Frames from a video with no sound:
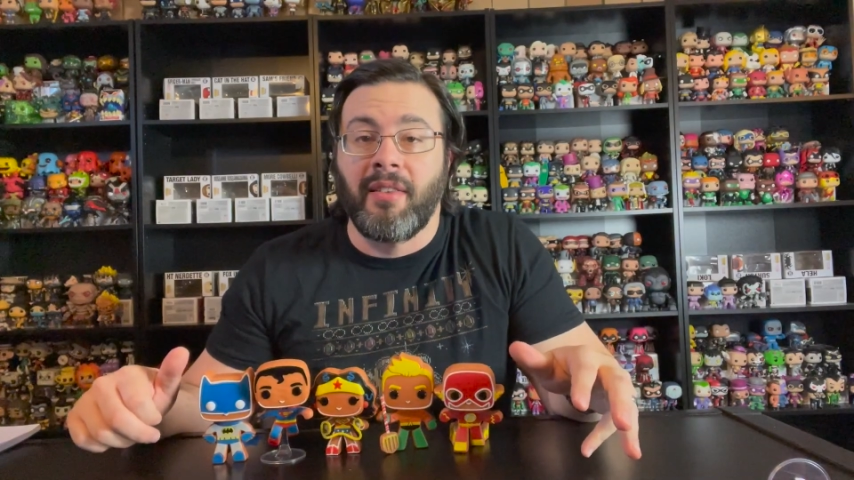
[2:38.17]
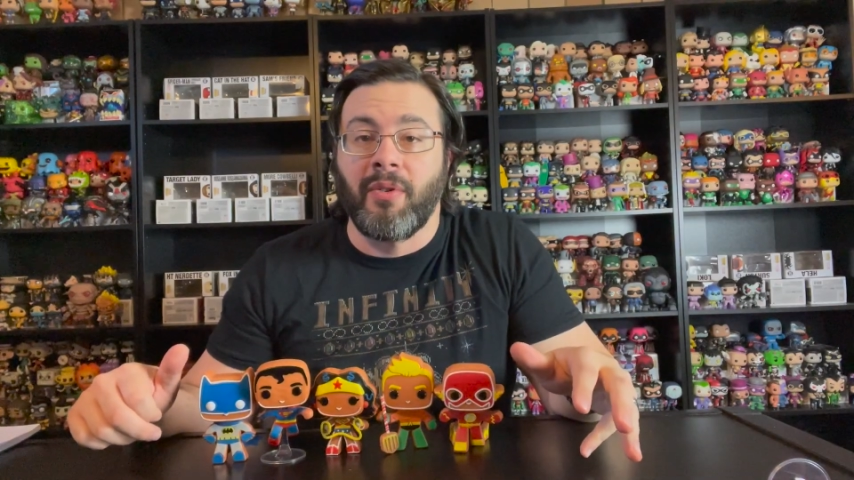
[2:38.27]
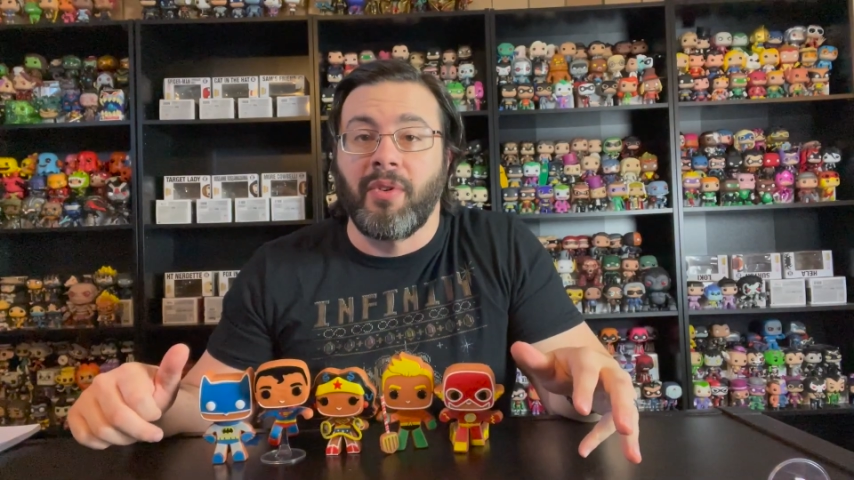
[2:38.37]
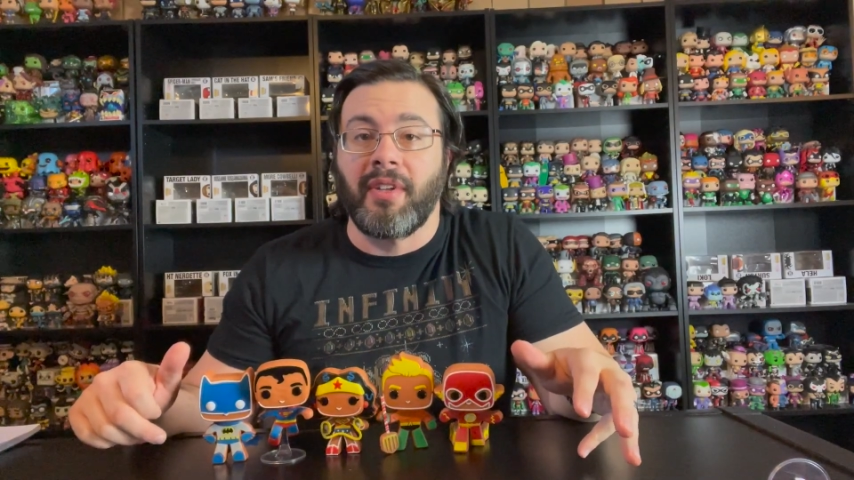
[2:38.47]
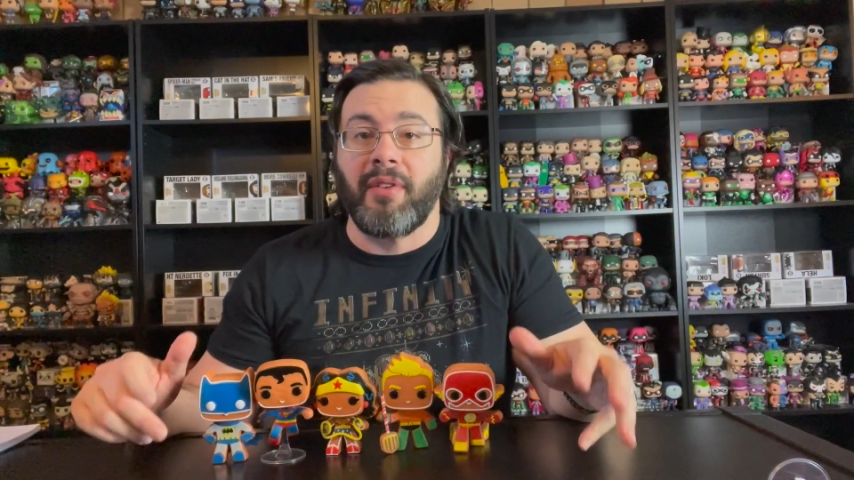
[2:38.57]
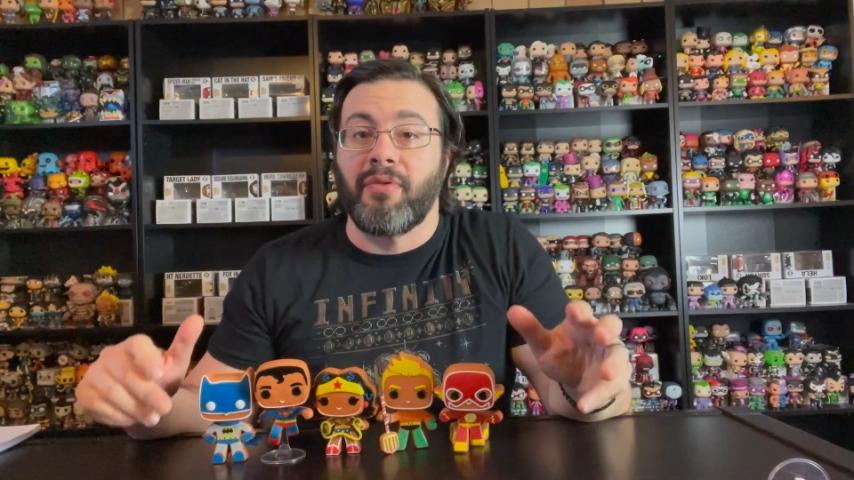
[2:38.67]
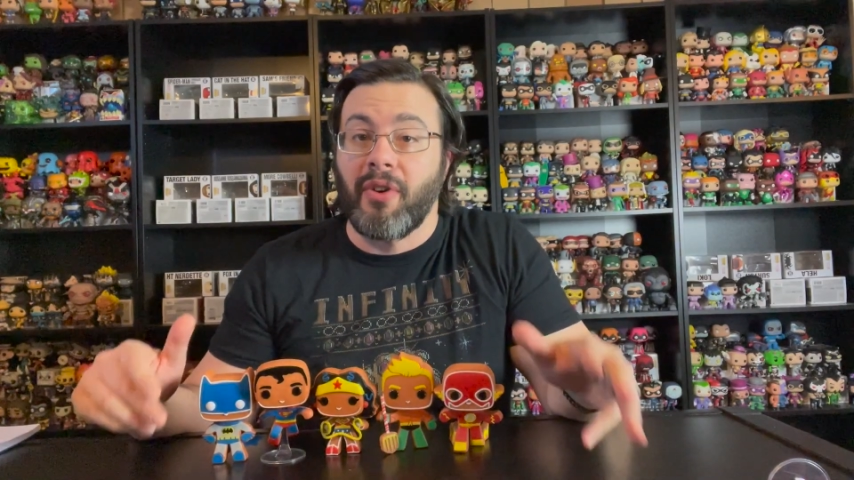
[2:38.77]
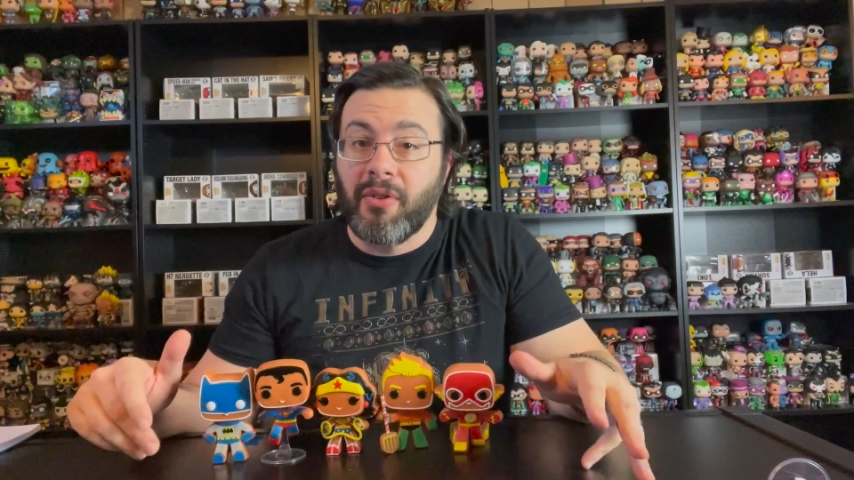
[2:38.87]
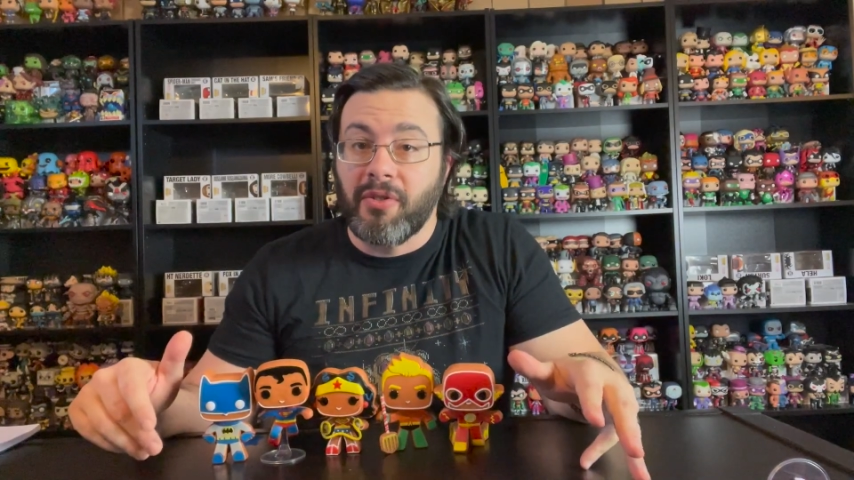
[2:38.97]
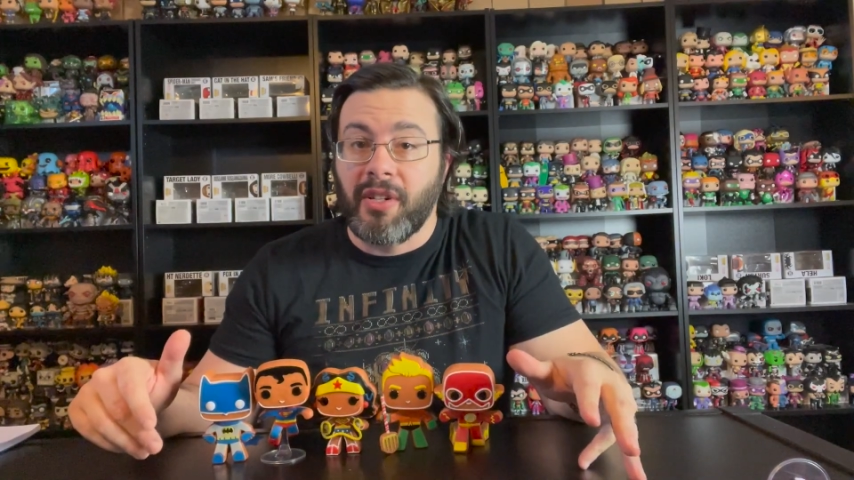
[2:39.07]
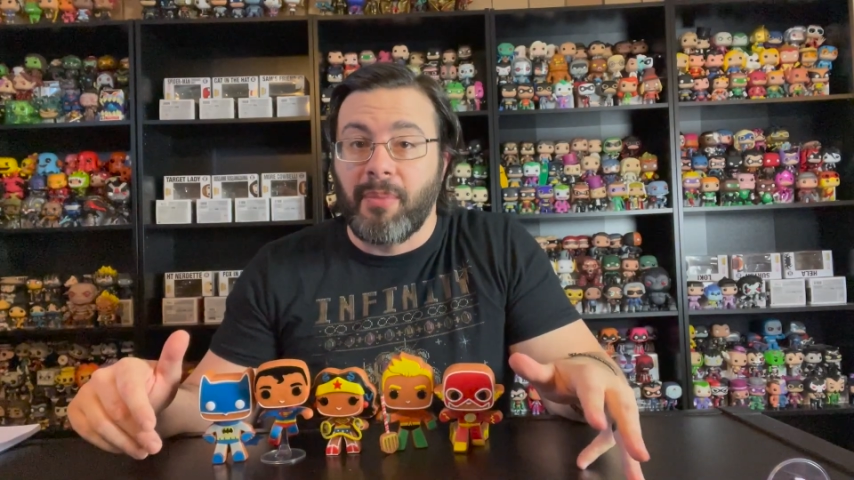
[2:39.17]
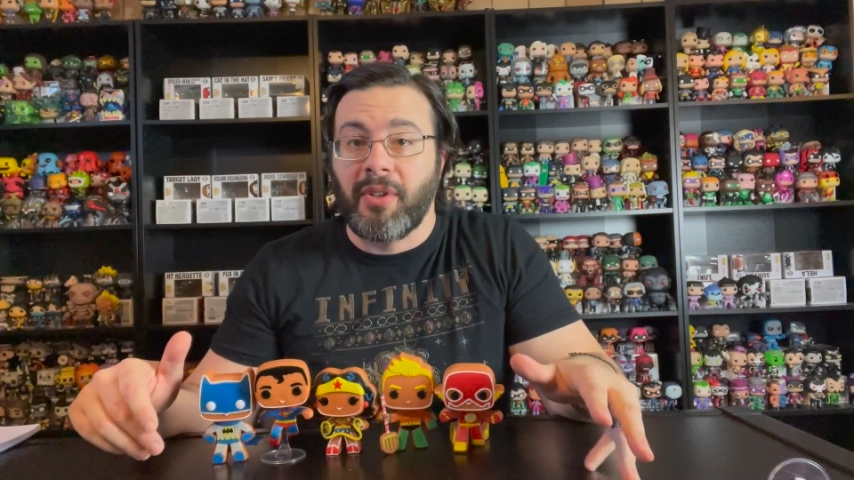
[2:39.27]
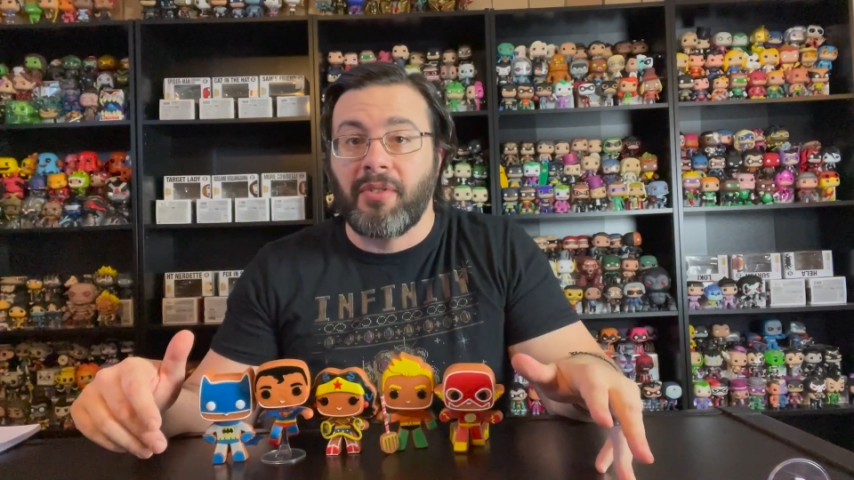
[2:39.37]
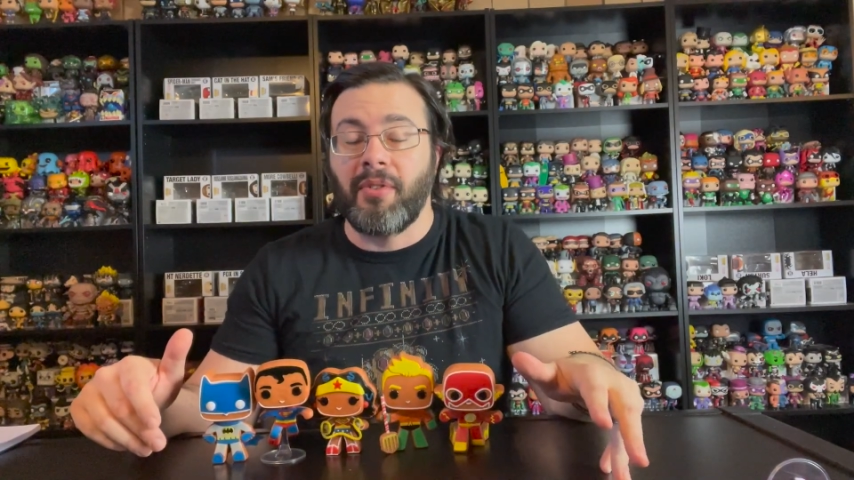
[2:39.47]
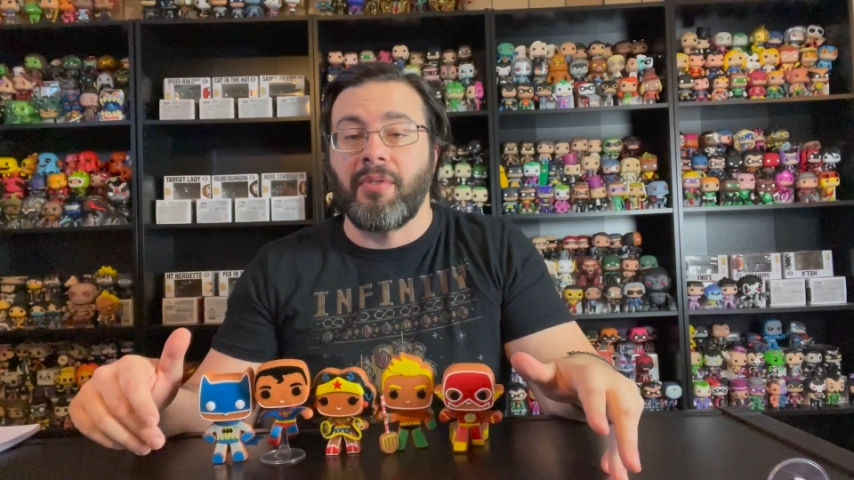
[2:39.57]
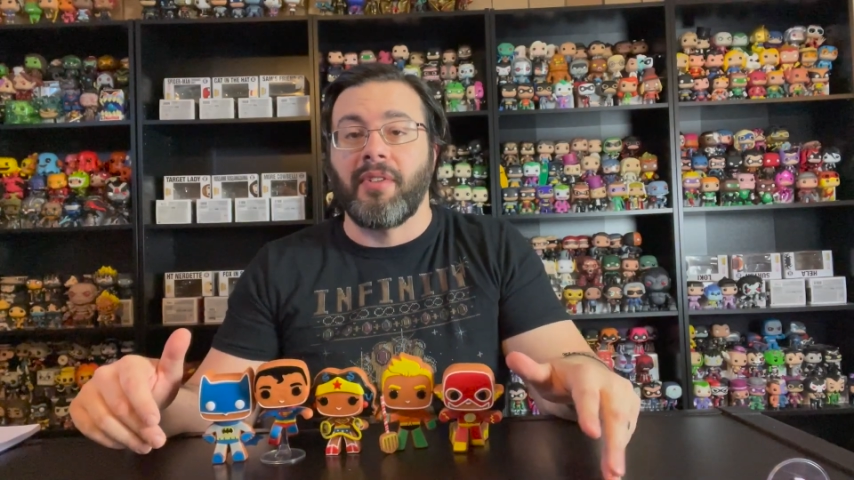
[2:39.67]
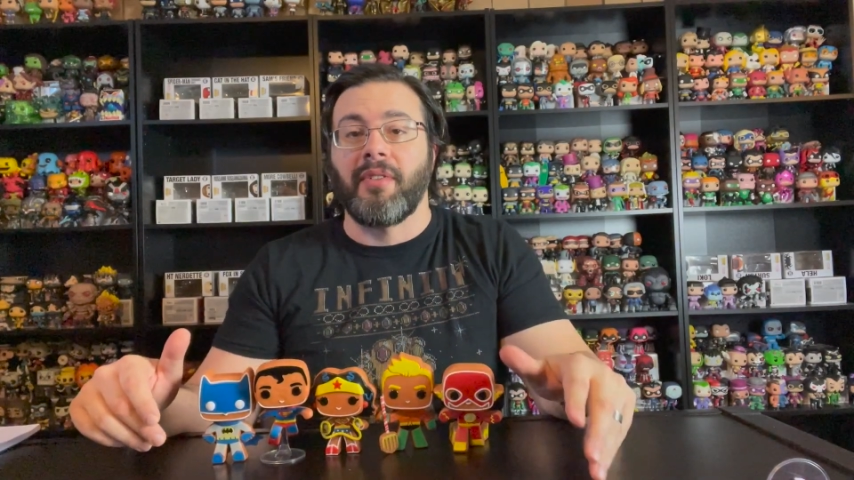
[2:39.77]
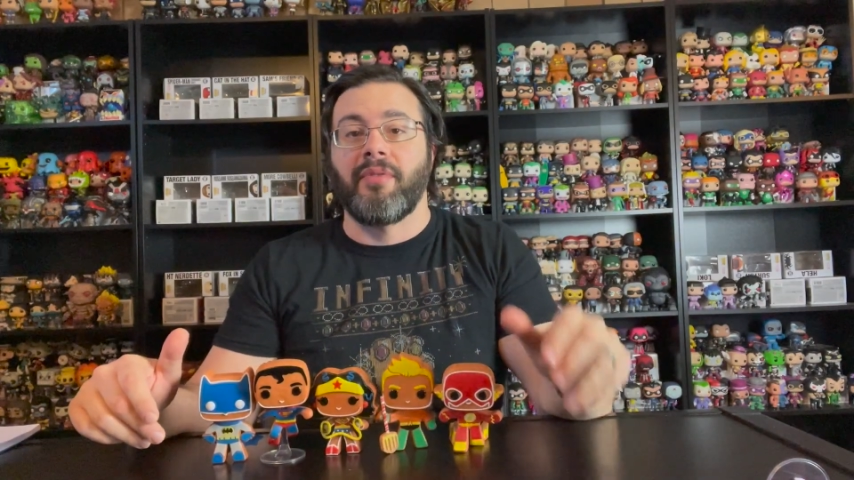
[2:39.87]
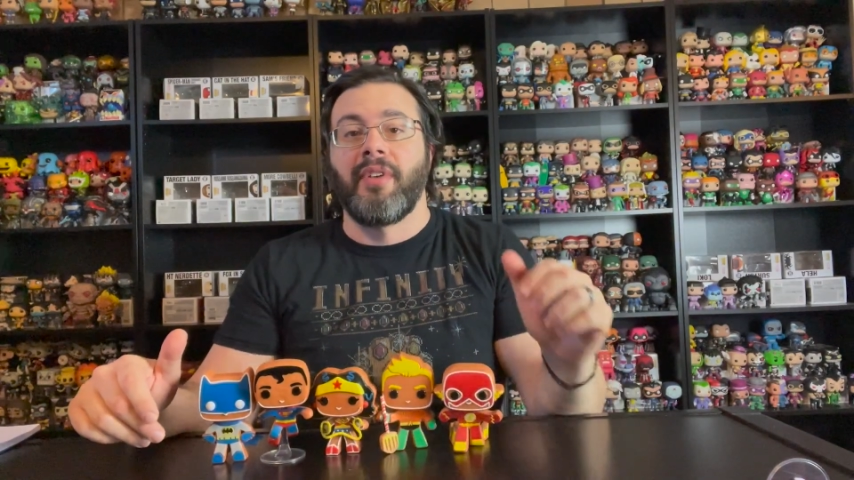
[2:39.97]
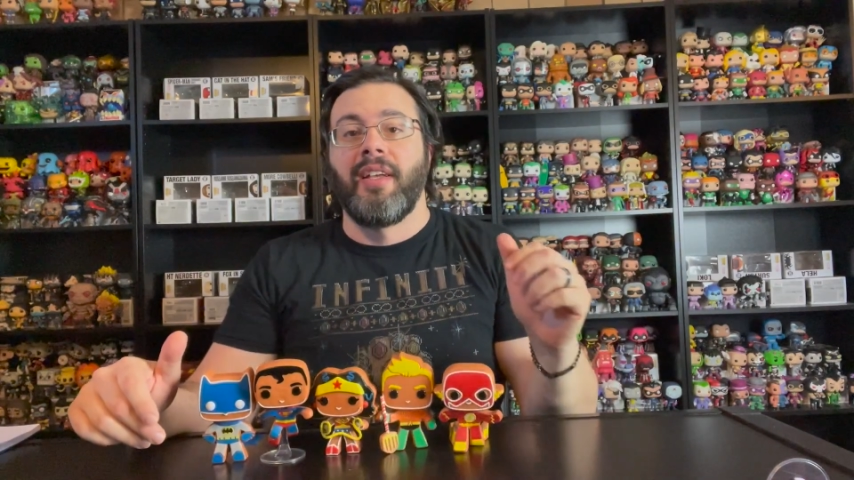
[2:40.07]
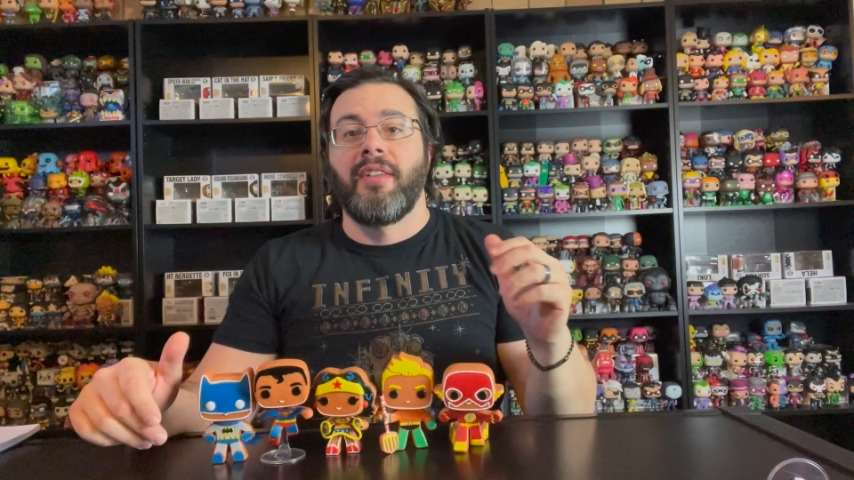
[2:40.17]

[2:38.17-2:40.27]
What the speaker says: there was a Funko Shop exclusive,